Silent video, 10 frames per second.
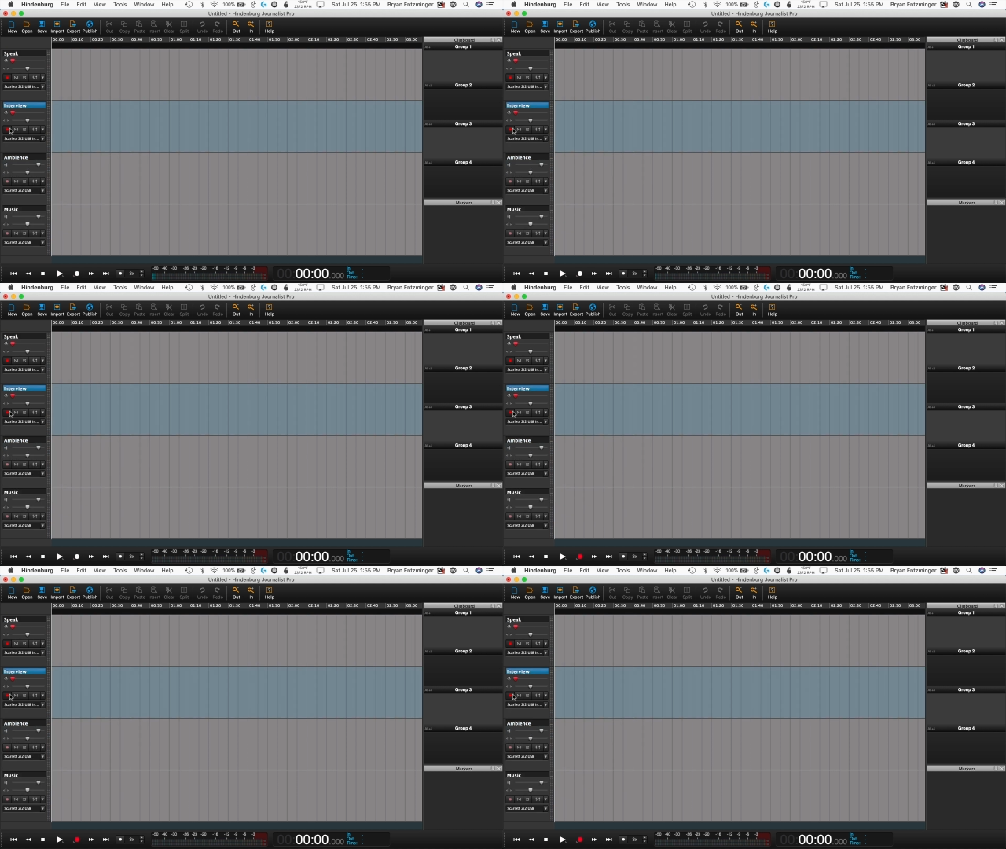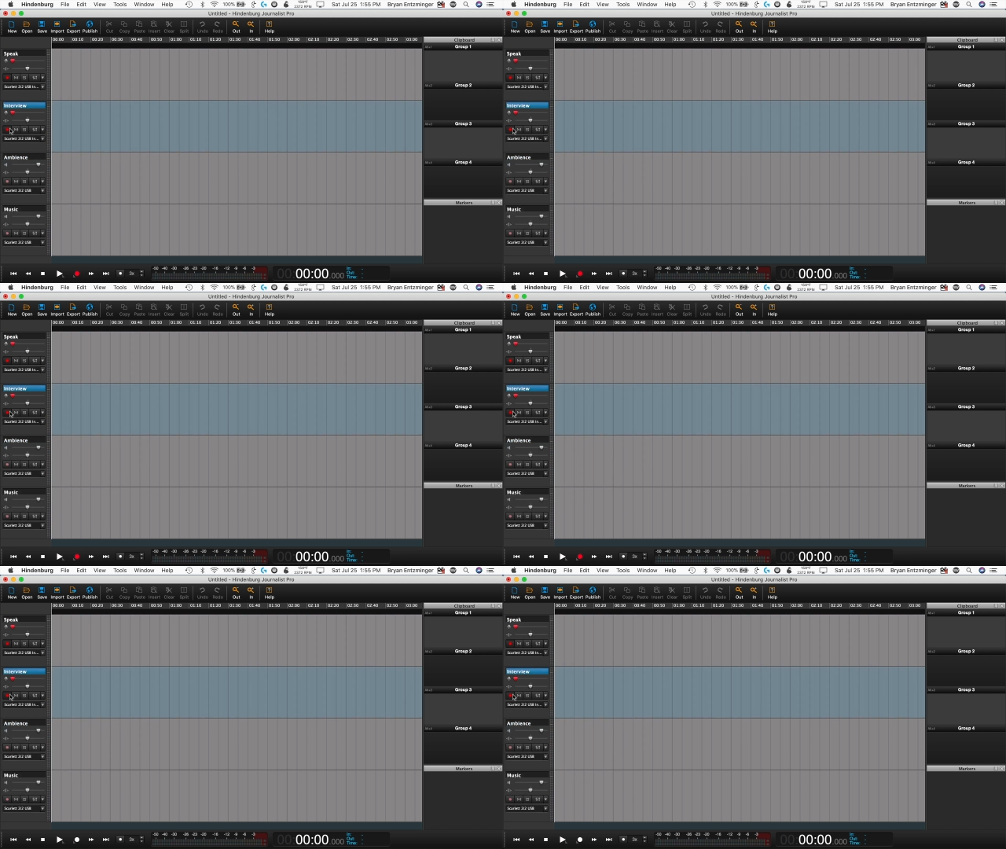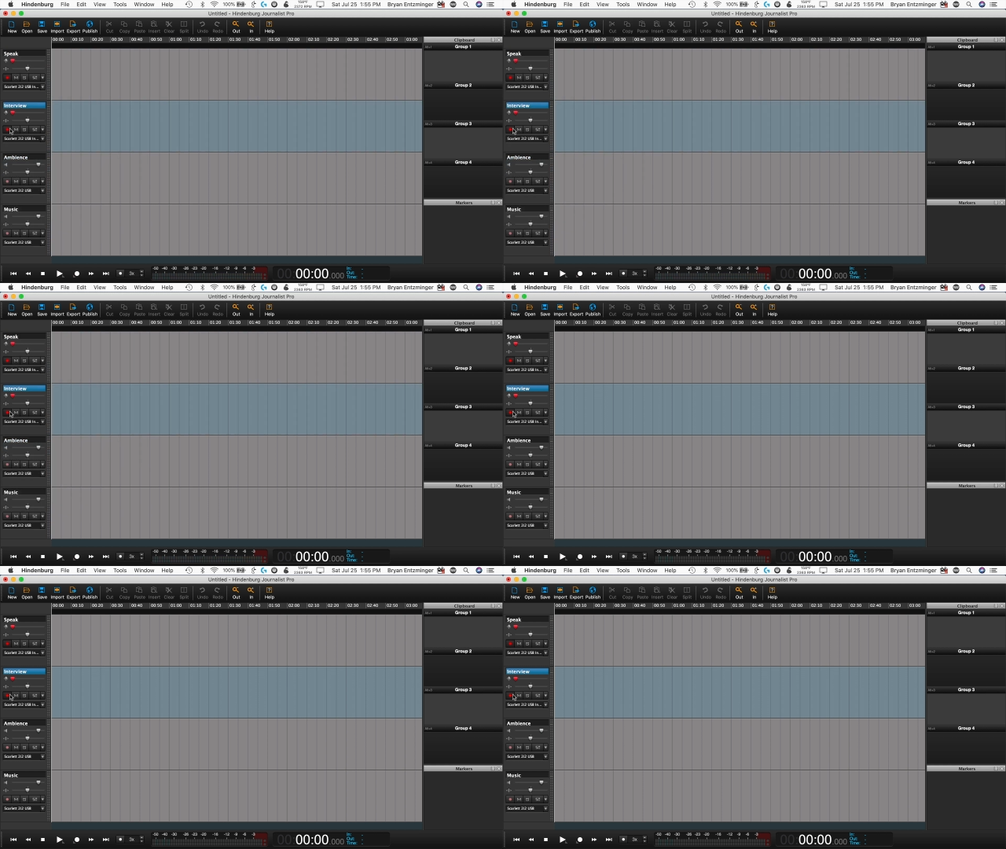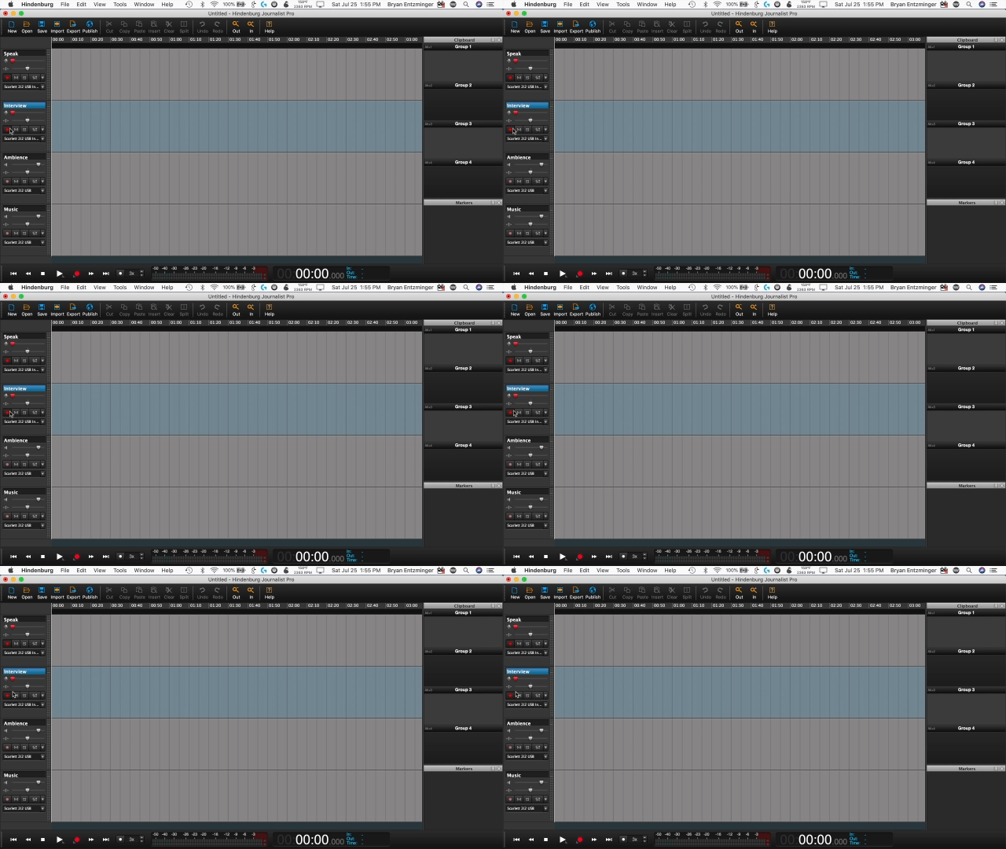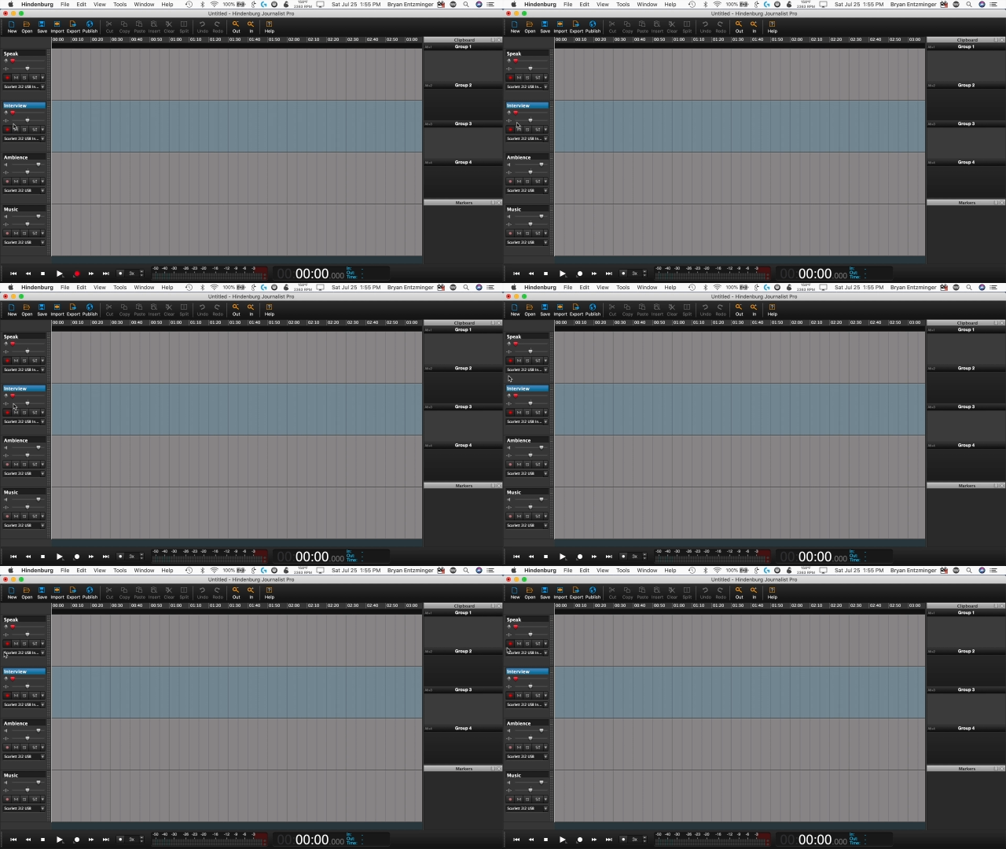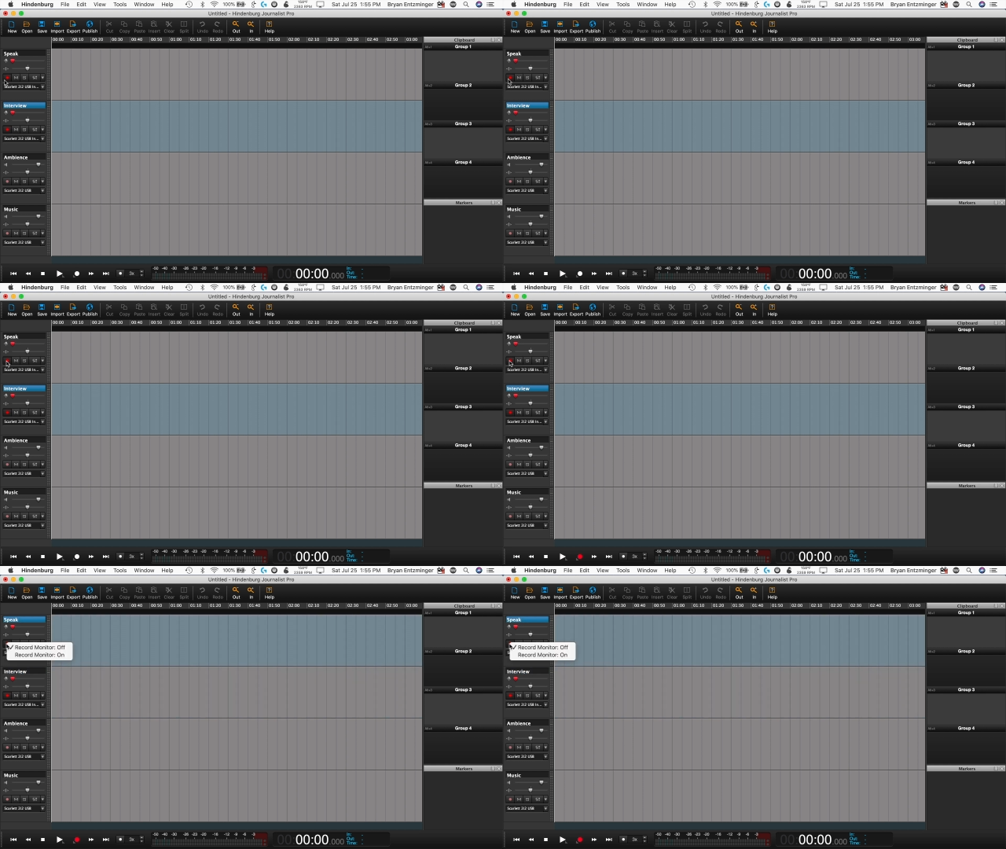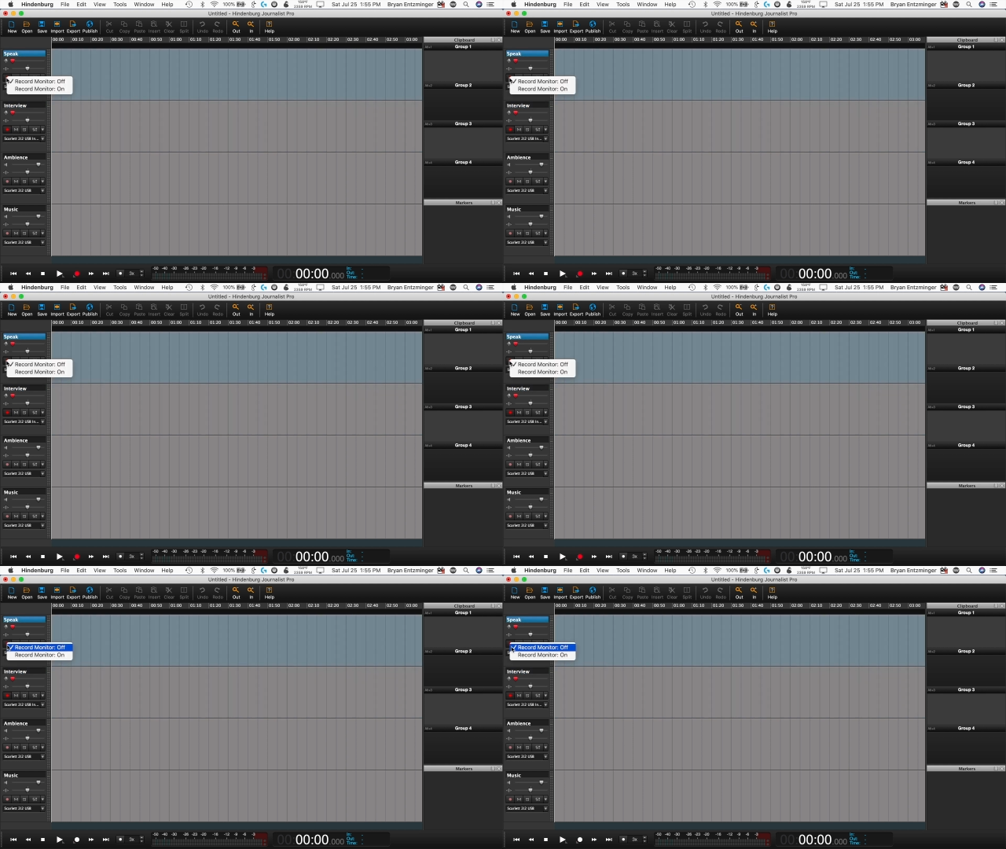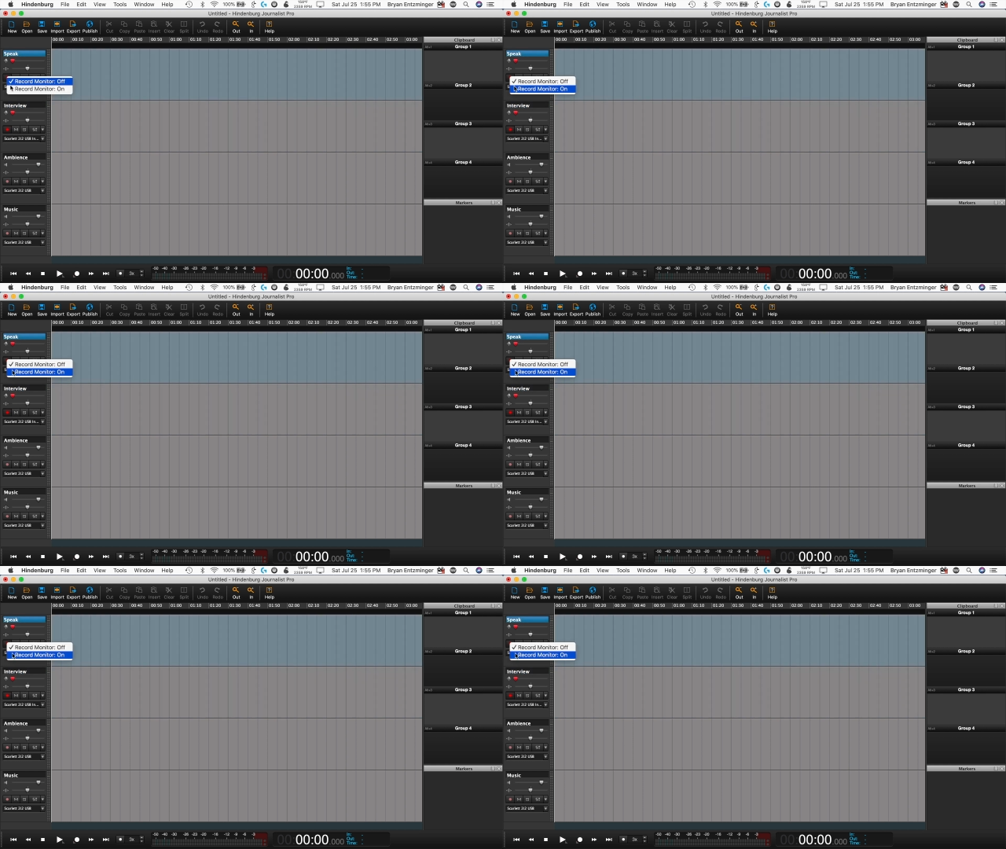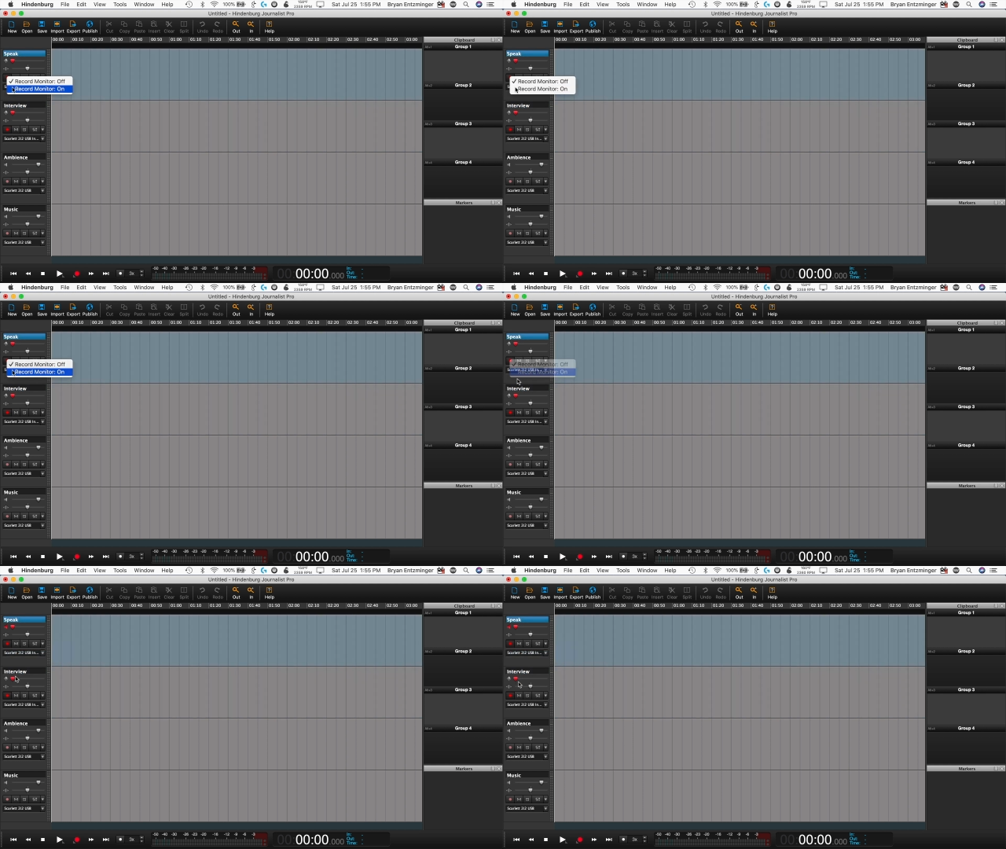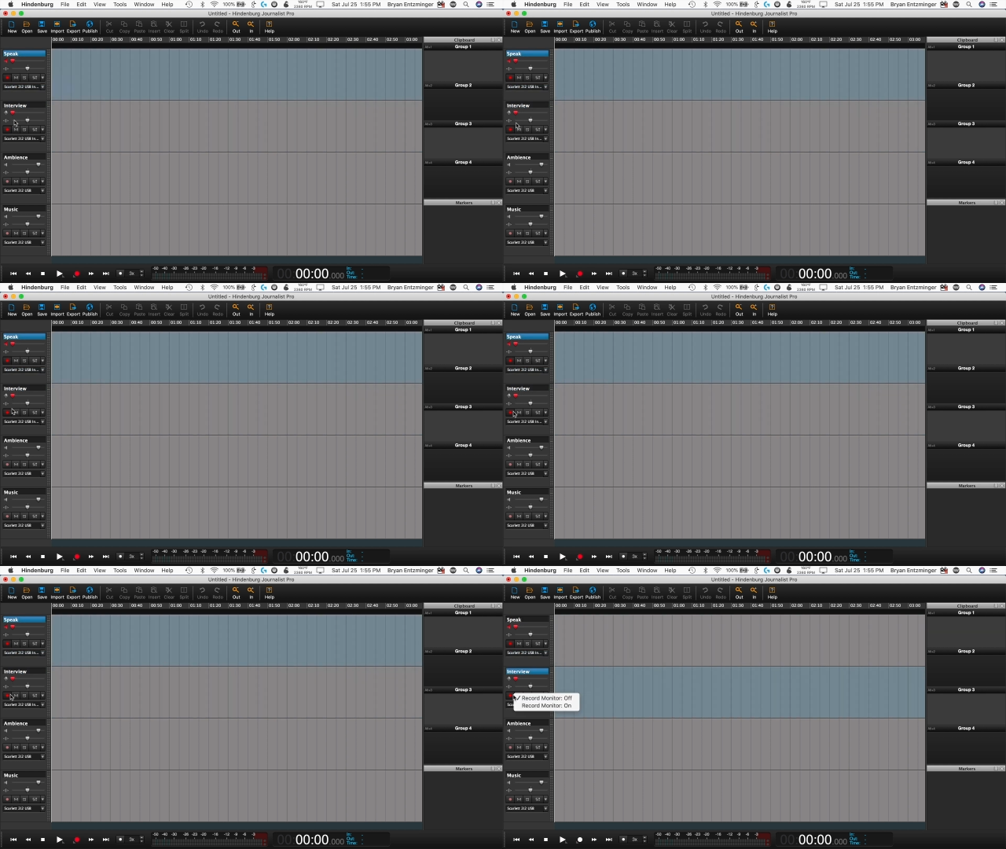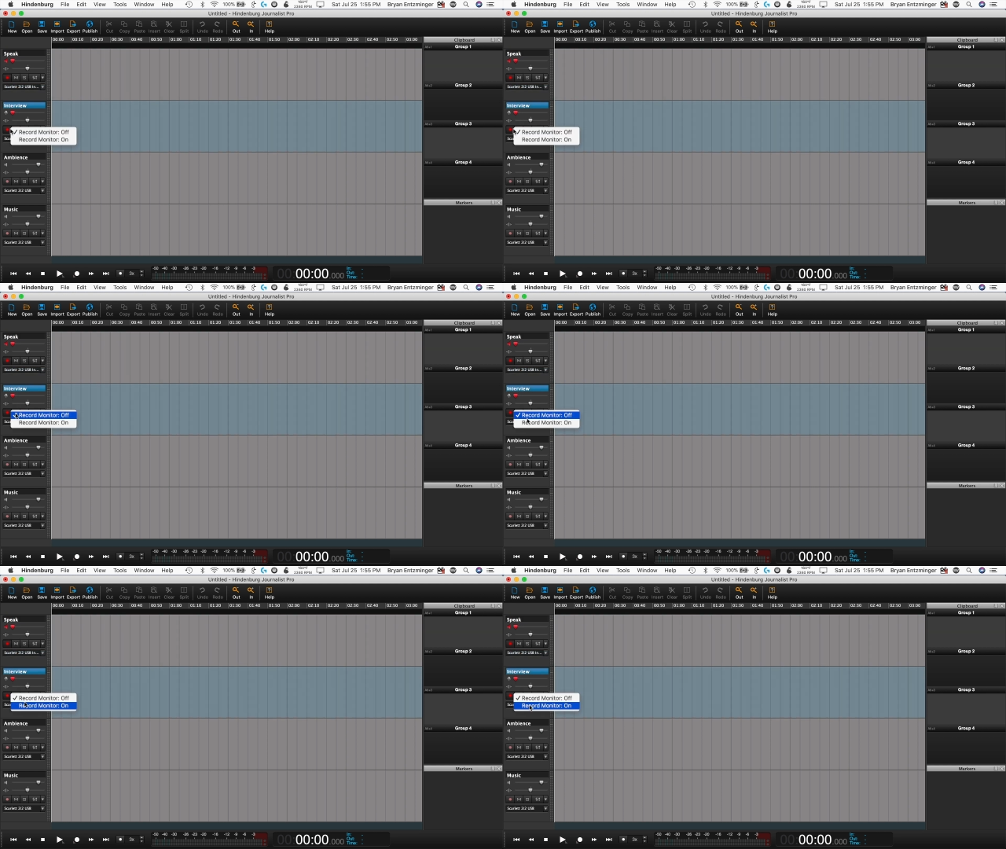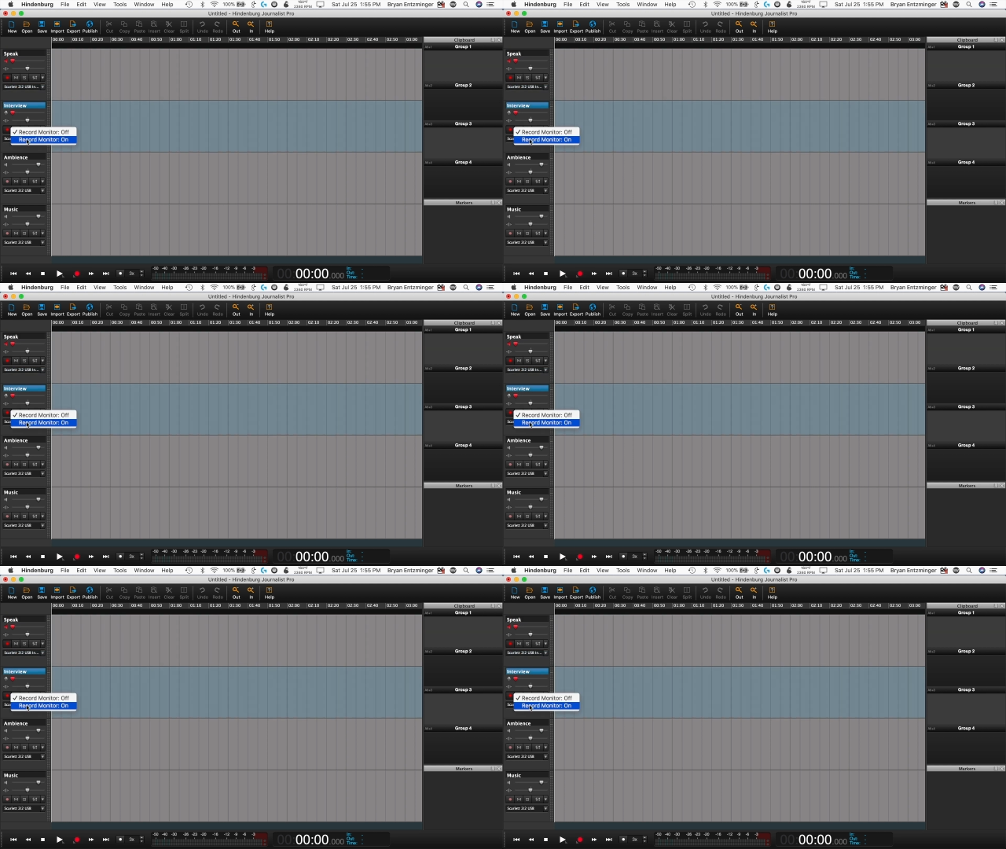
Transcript: Nobody's mouth can be seen.